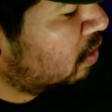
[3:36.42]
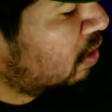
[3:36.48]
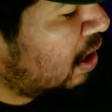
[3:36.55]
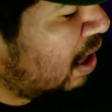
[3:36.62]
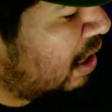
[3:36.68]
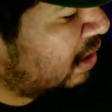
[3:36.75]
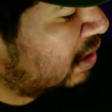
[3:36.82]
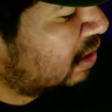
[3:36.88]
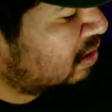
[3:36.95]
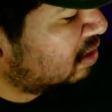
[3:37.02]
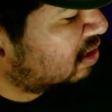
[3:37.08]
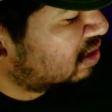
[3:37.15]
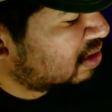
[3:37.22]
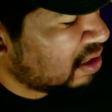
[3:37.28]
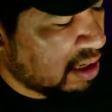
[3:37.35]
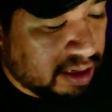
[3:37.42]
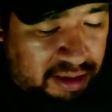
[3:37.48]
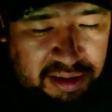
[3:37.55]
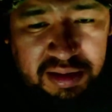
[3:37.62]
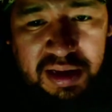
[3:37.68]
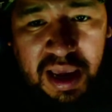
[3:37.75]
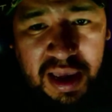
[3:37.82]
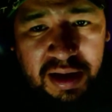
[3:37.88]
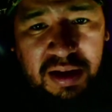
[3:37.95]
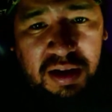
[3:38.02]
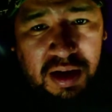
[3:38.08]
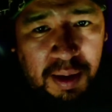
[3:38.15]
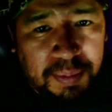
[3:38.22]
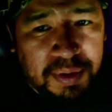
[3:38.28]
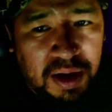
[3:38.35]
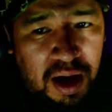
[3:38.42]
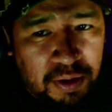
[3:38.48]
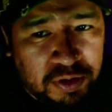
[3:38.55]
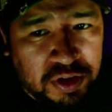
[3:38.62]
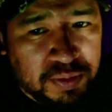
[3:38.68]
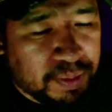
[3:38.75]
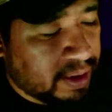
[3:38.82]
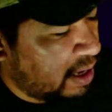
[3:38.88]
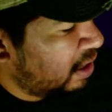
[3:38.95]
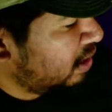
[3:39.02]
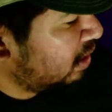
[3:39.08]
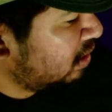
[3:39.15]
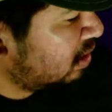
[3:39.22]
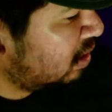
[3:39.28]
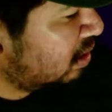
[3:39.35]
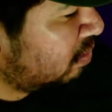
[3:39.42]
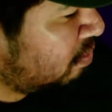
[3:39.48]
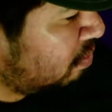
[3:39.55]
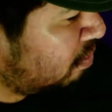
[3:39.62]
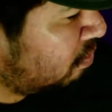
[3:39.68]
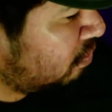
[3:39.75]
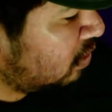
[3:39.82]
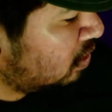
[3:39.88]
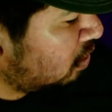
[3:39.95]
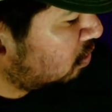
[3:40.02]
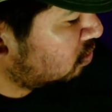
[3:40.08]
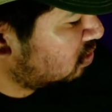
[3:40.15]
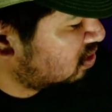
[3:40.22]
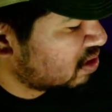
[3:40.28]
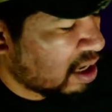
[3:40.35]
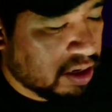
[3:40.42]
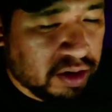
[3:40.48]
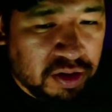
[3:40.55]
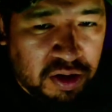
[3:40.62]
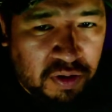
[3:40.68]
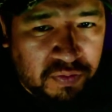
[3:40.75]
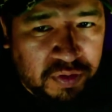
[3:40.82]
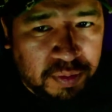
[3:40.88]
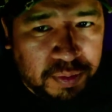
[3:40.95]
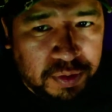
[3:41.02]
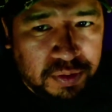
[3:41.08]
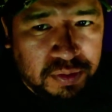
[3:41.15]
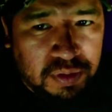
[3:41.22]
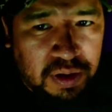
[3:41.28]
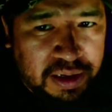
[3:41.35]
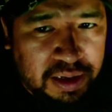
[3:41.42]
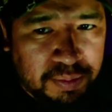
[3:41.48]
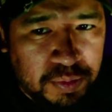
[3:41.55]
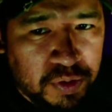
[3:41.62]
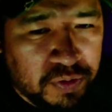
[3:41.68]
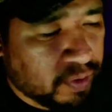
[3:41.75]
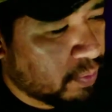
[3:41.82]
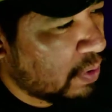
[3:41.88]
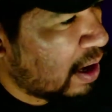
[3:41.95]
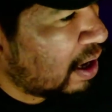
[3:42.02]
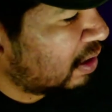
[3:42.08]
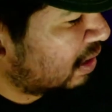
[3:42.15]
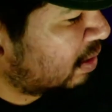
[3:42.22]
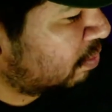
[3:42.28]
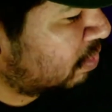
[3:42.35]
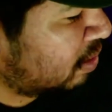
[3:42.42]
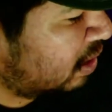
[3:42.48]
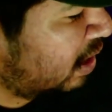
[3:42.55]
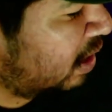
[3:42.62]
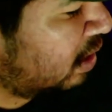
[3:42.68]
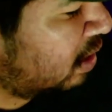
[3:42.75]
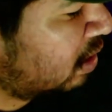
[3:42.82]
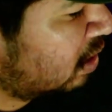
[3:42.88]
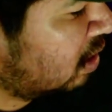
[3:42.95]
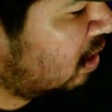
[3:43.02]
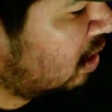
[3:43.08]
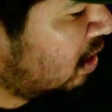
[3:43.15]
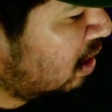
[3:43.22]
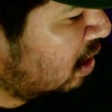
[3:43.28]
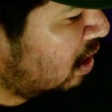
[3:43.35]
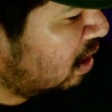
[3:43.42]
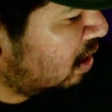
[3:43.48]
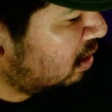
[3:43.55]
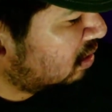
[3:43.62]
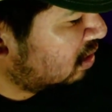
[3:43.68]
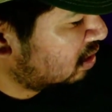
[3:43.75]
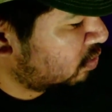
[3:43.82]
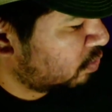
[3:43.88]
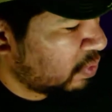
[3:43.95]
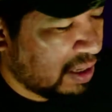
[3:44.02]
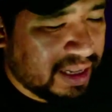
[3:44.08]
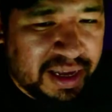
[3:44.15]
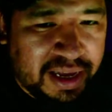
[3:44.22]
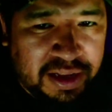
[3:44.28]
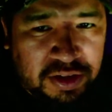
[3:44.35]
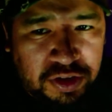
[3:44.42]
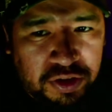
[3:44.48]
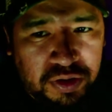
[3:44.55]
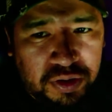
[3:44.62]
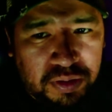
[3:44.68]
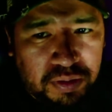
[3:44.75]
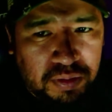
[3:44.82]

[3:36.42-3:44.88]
I can take a couple hours playing it. It's not uncomfortable. I can move around. I can play. It doesn't really hinder